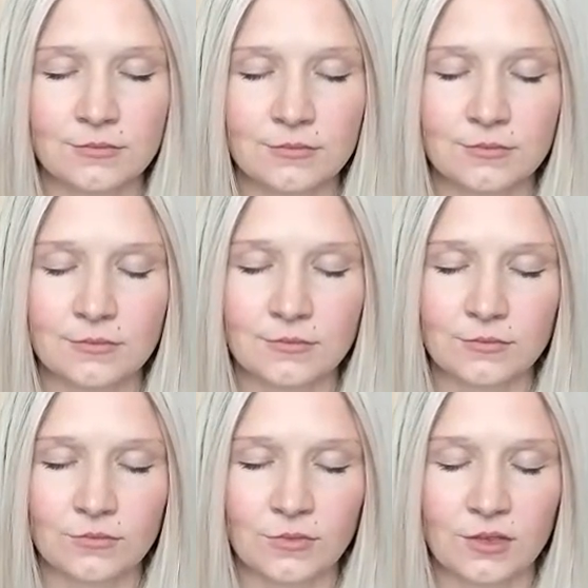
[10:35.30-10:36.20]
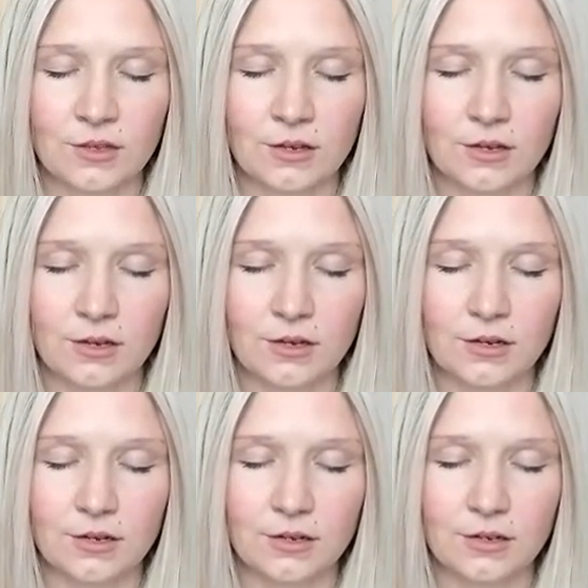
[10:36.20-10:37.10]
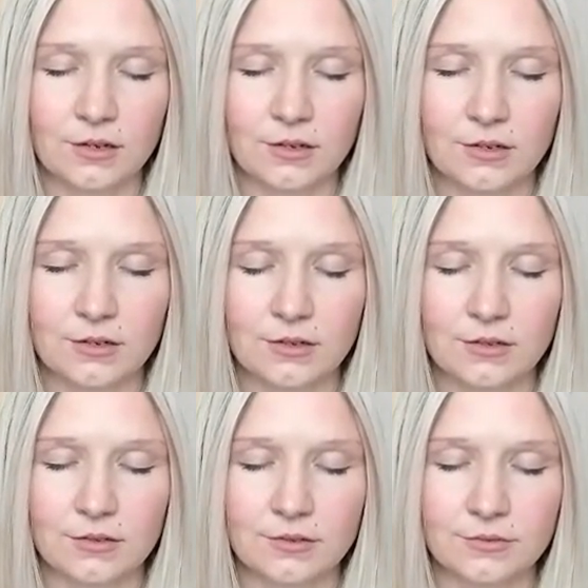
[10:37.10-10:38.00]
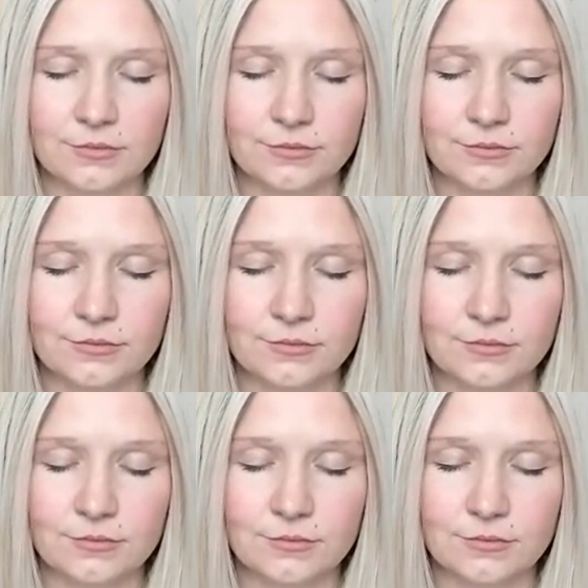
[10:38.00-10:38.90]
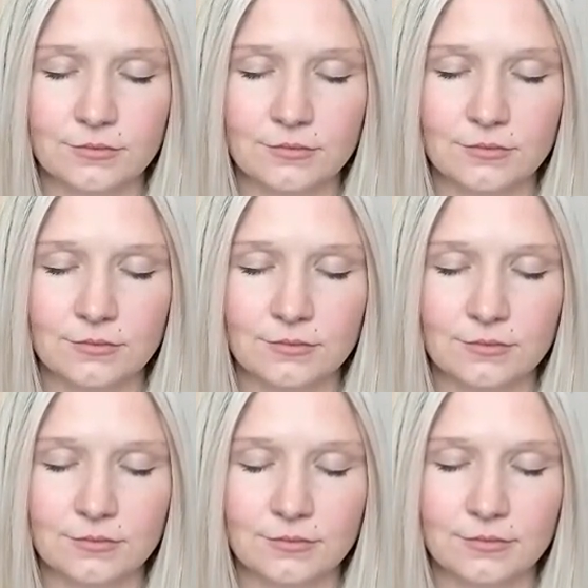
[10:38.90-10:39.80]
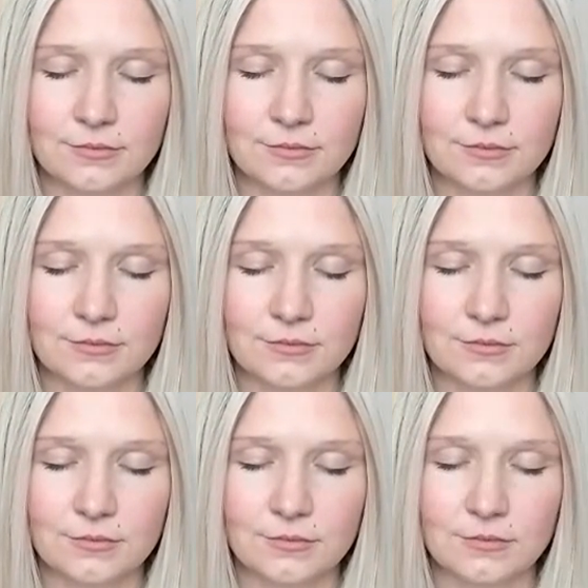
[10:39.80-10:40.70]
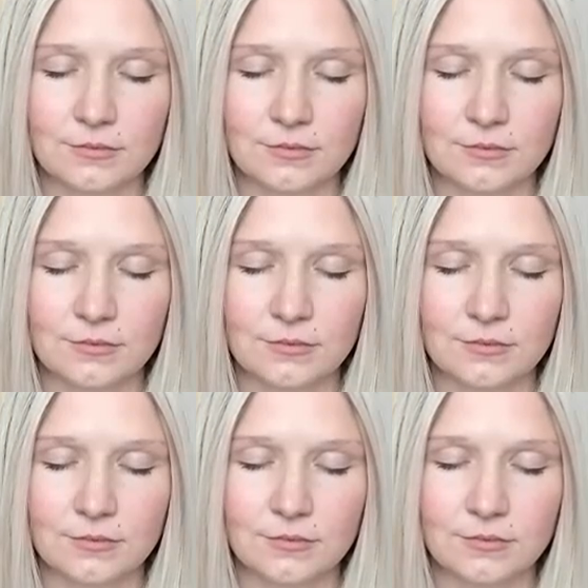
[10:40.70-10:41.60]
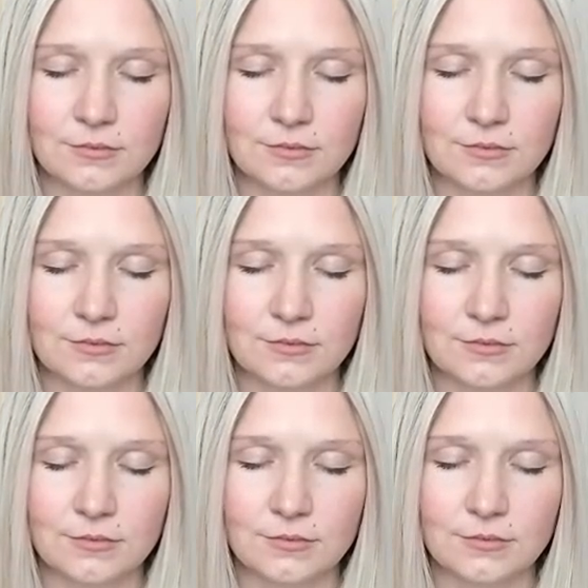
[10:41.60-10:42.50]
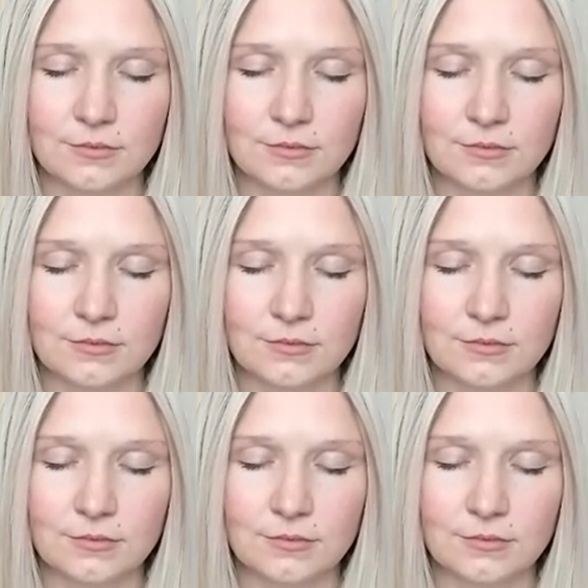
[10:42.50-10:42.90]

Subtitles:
[no speech]